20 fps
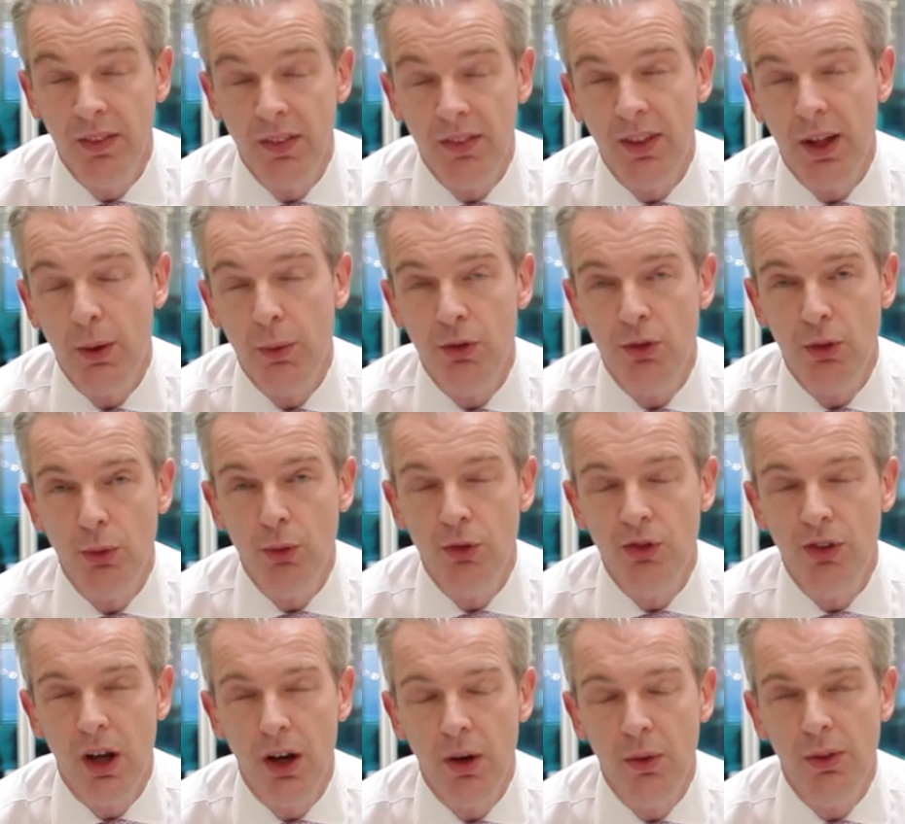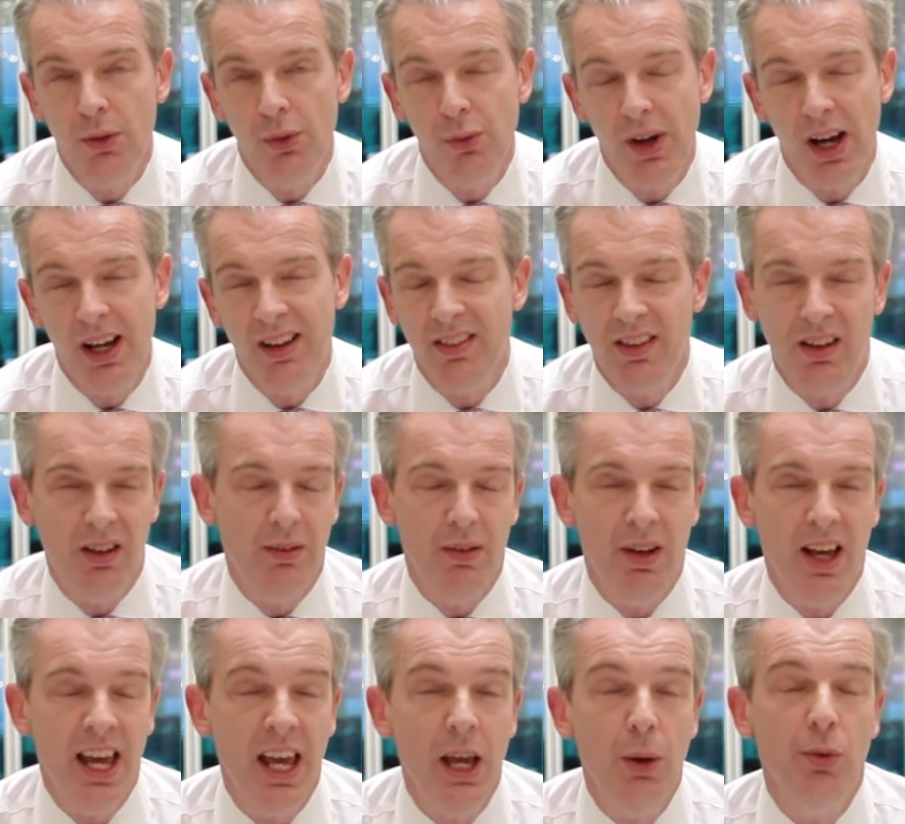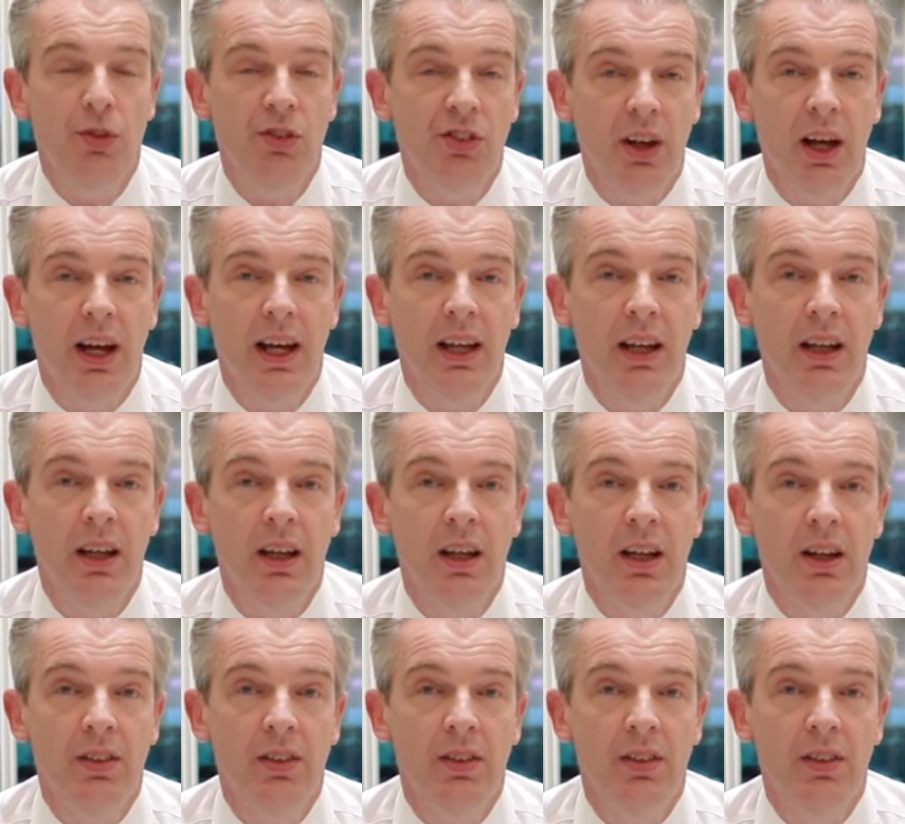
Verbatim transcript: there was also the fact that he was saying